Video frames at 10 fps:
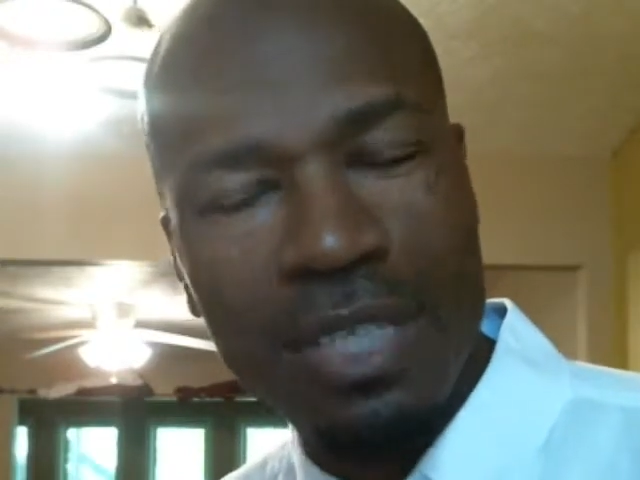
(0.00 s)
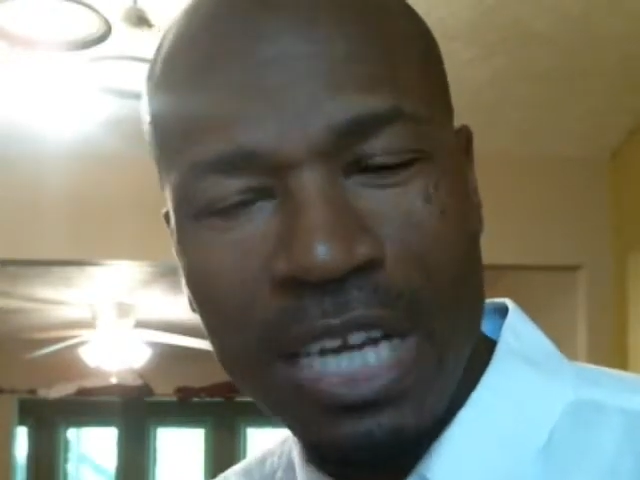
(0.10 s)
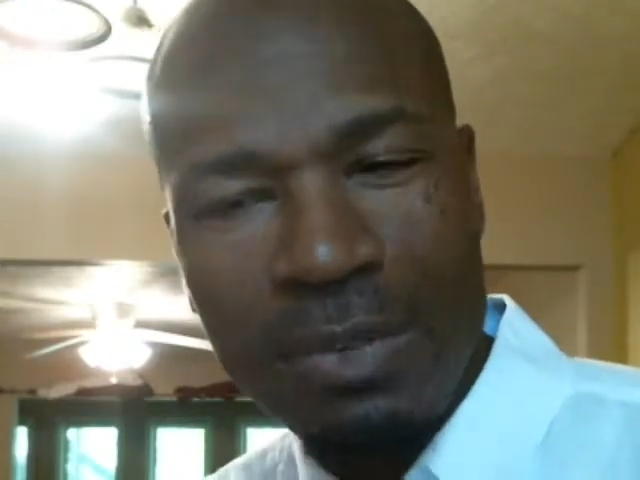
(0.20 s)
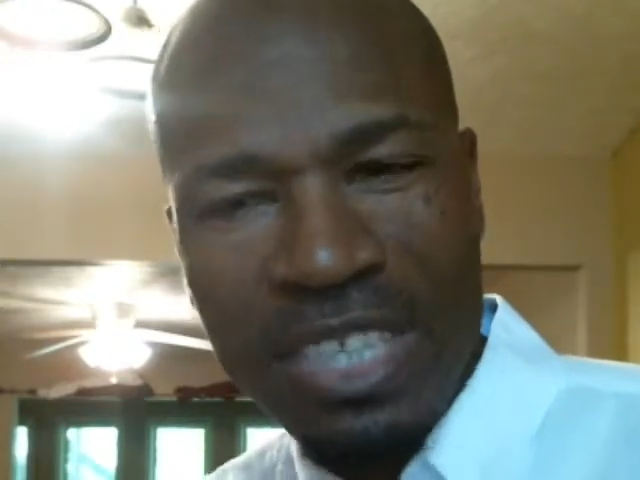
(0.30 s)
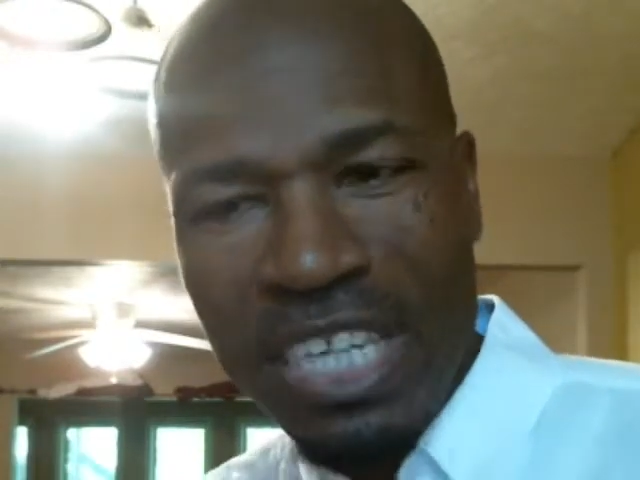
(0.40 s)
You
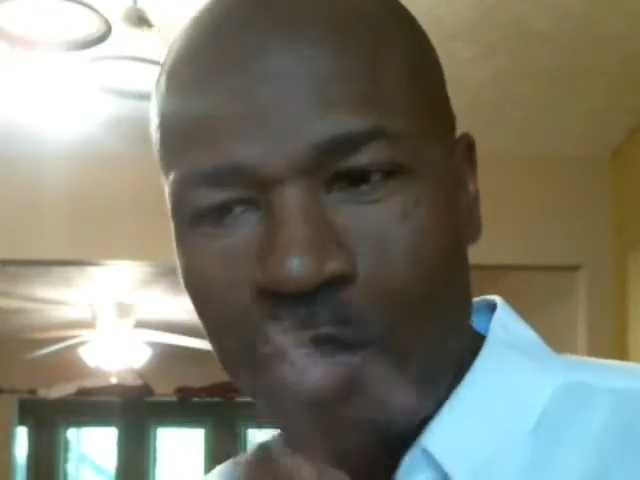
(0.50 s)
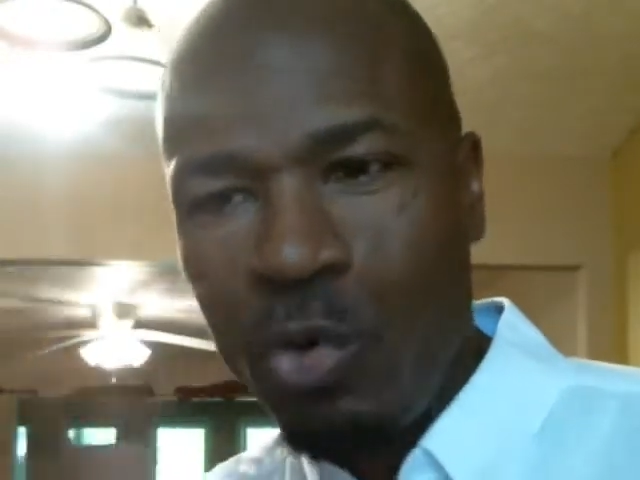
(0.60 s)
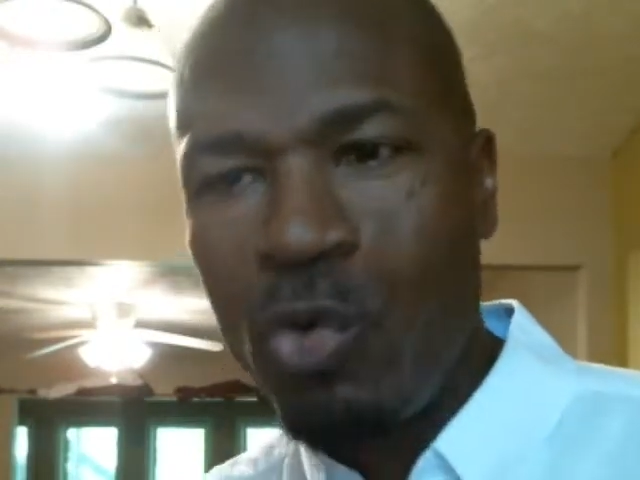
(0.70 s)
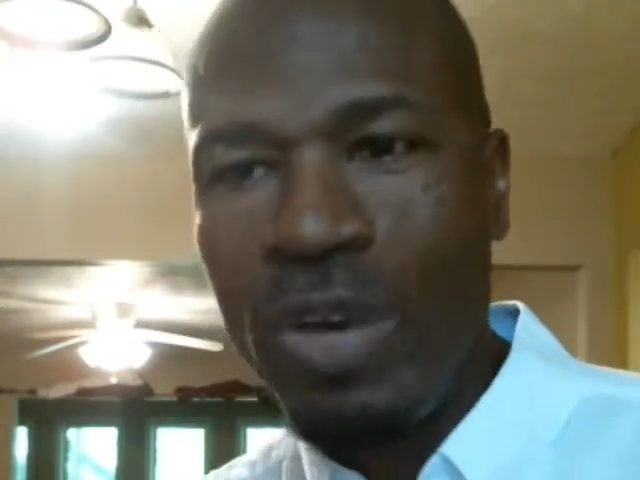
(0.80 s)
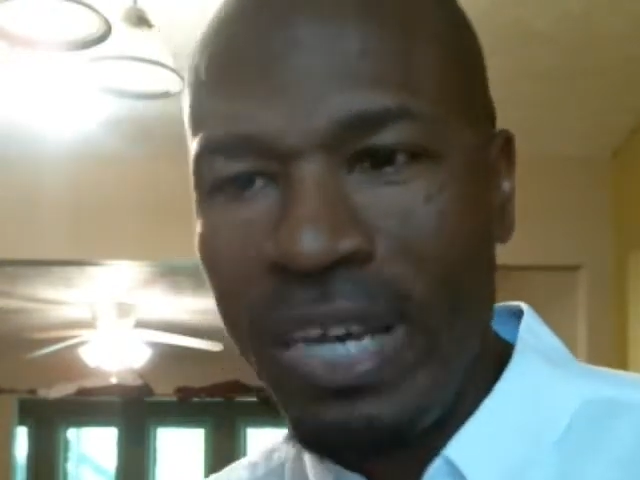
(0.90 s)
know, everything that you
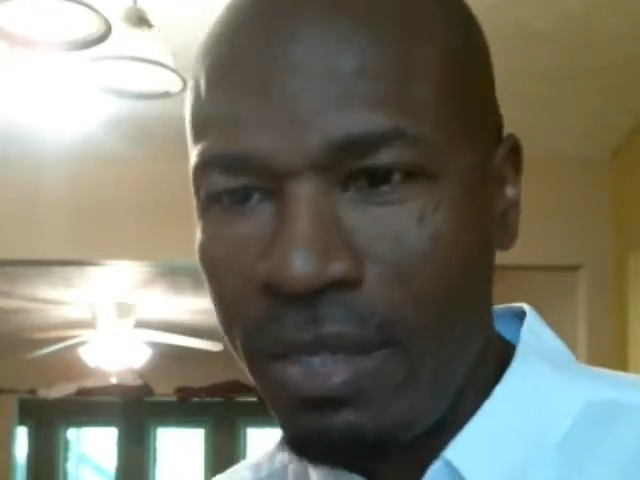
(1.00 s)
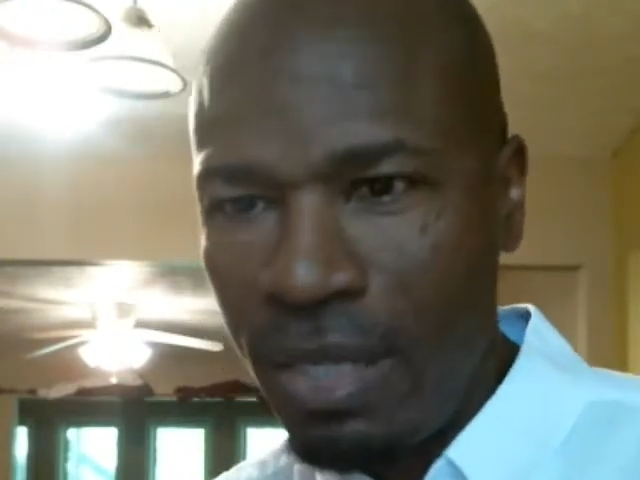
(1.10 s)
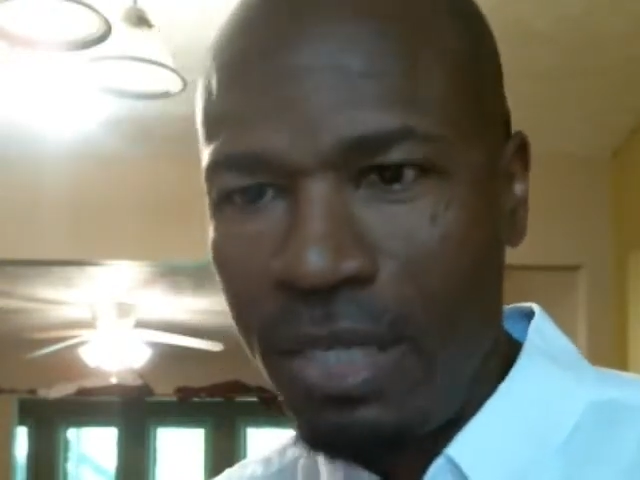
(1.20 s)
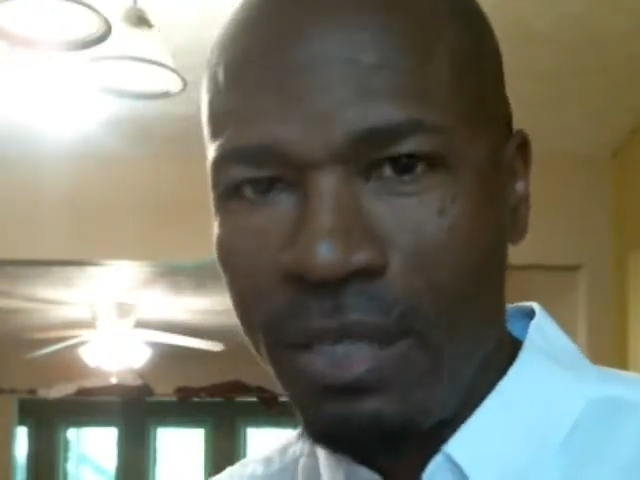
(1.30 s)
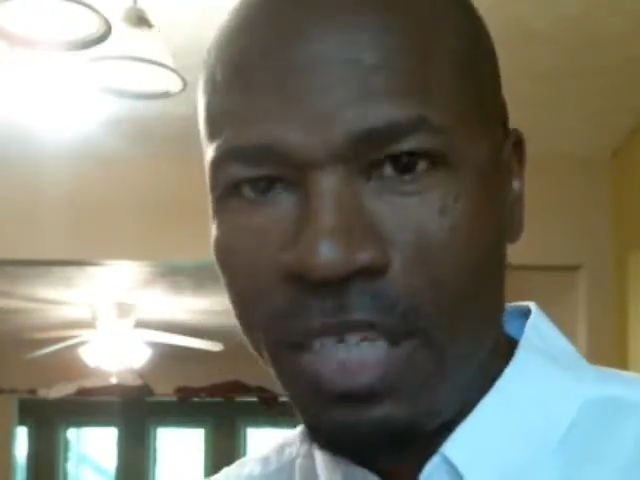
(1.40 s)
create,
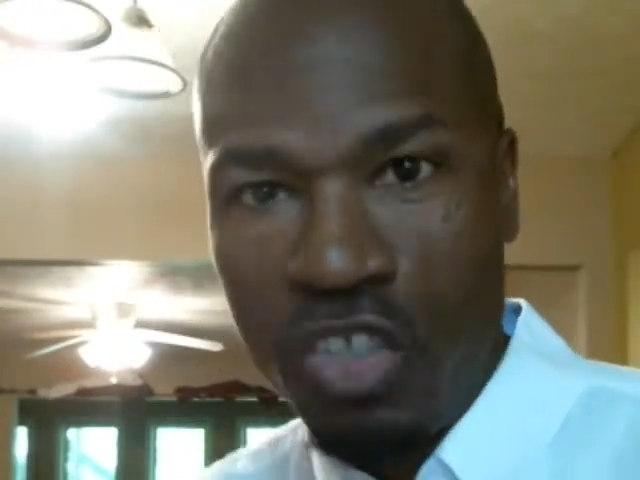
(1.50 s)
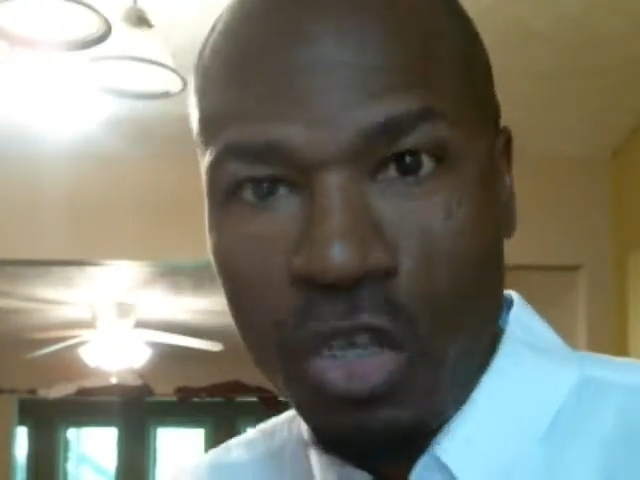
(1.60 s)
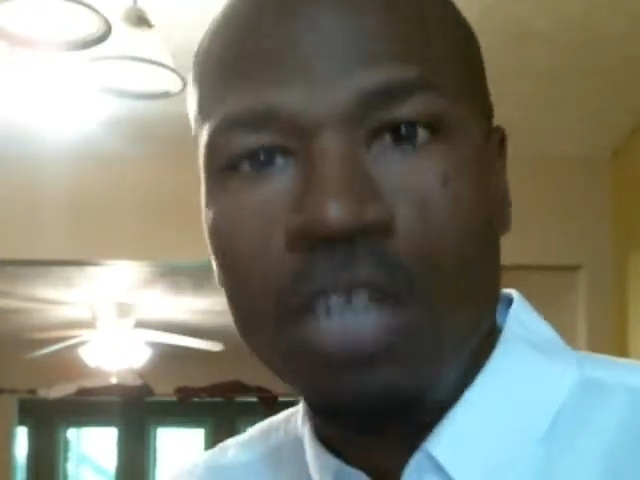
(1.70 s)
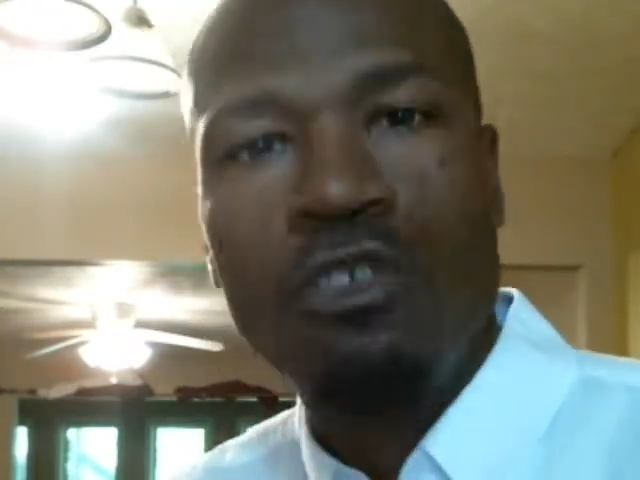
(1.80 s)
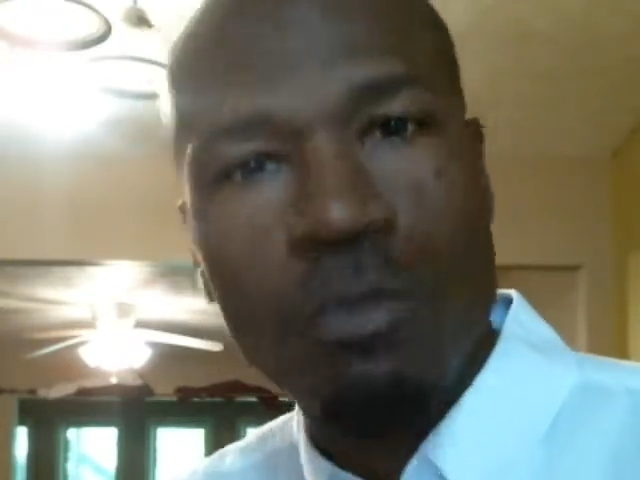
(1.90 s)
it, it
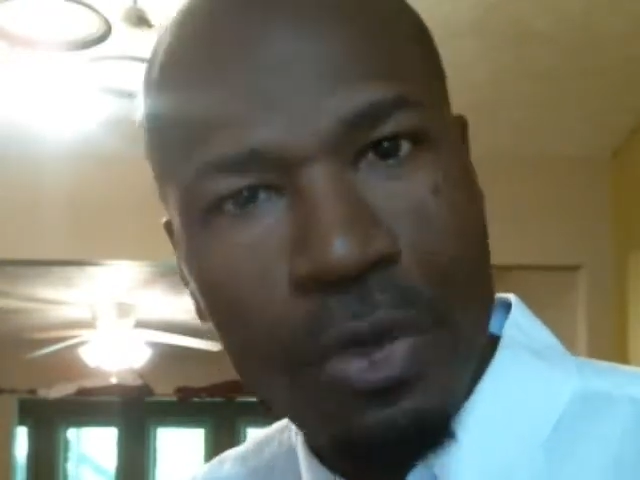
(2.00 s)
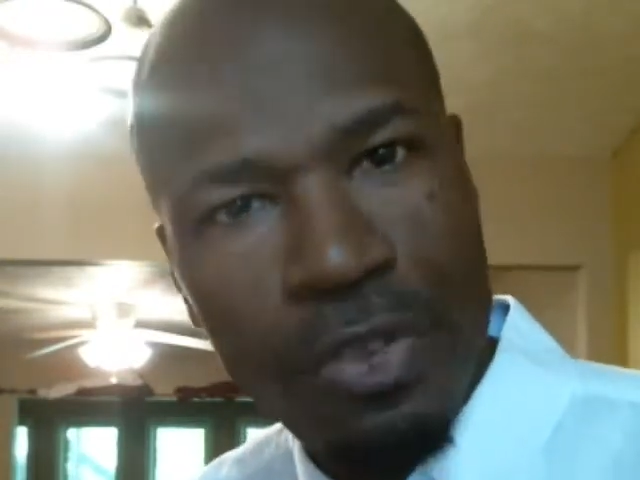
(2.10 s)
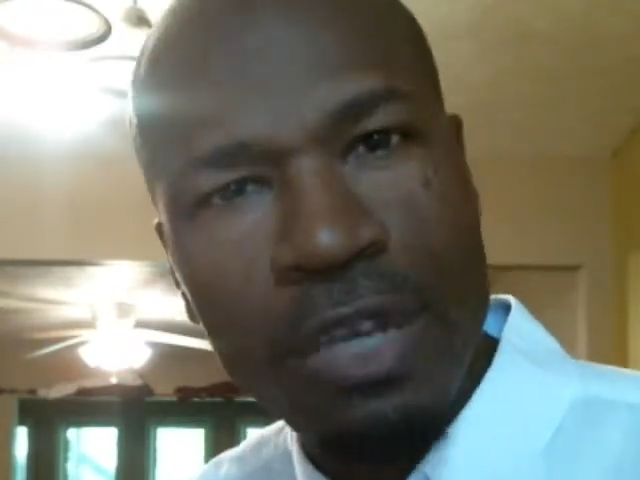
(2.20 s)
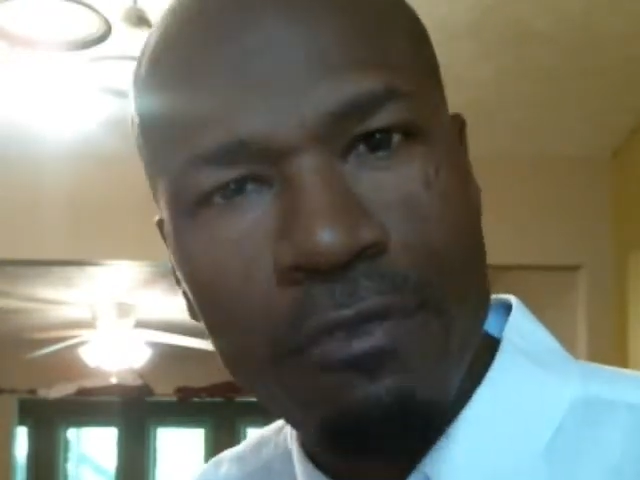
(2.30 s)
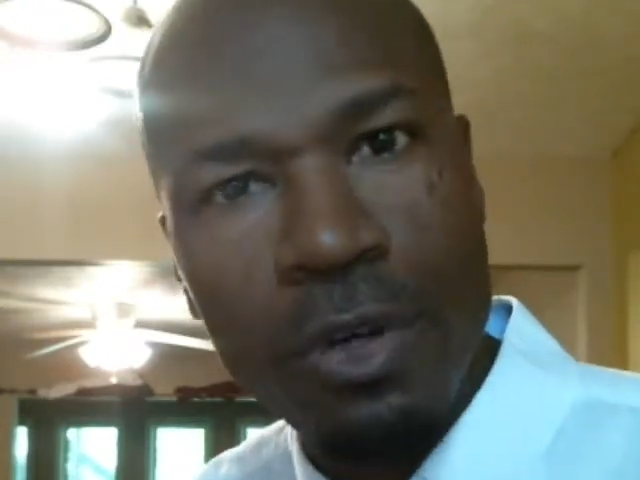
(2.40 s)
starts from
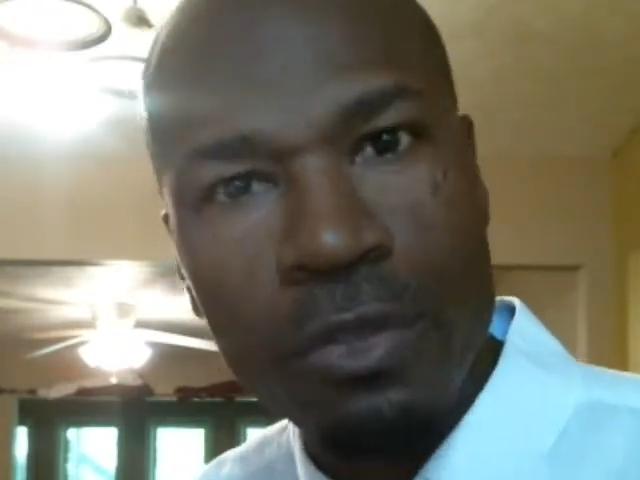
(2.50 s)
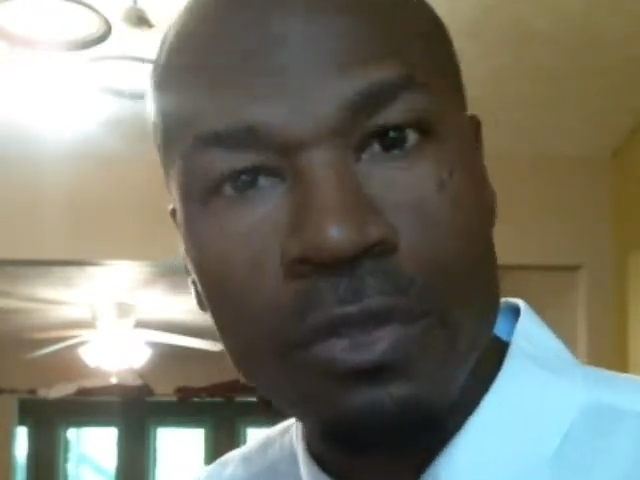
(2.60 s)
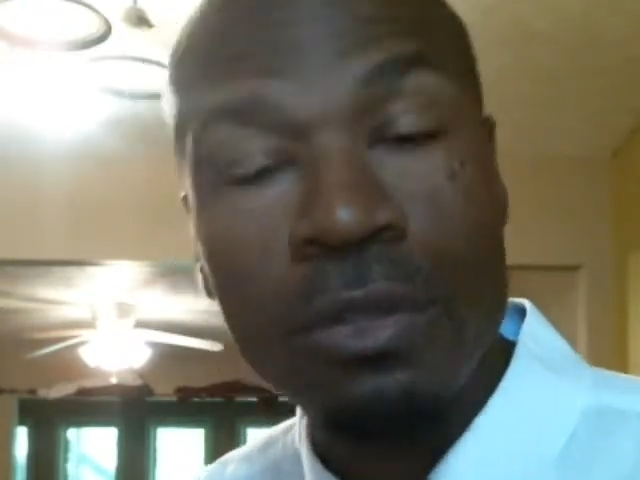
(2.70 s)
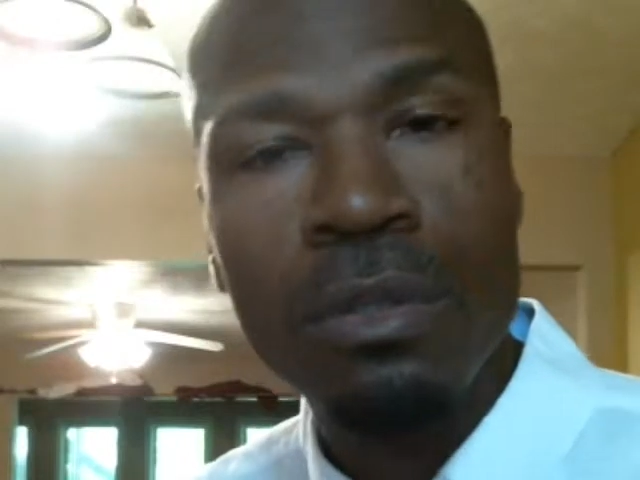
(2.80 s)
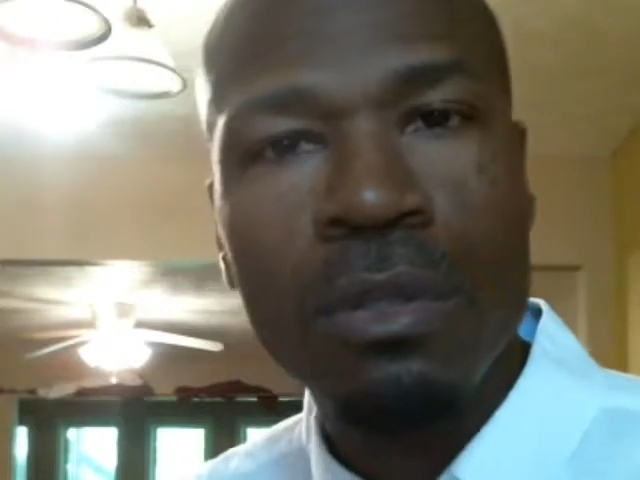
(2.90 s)
within
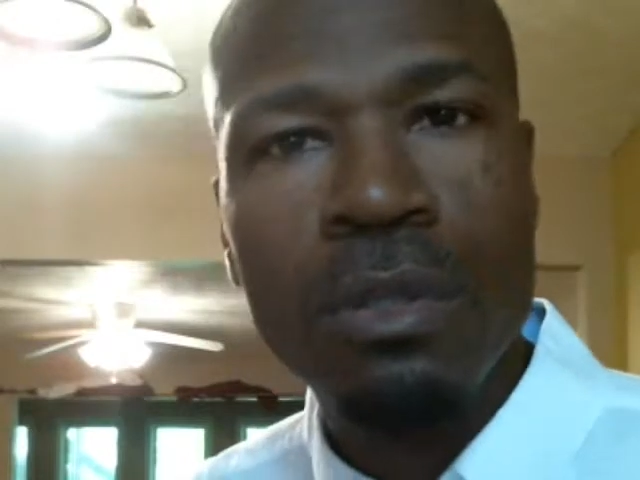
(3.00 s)
first.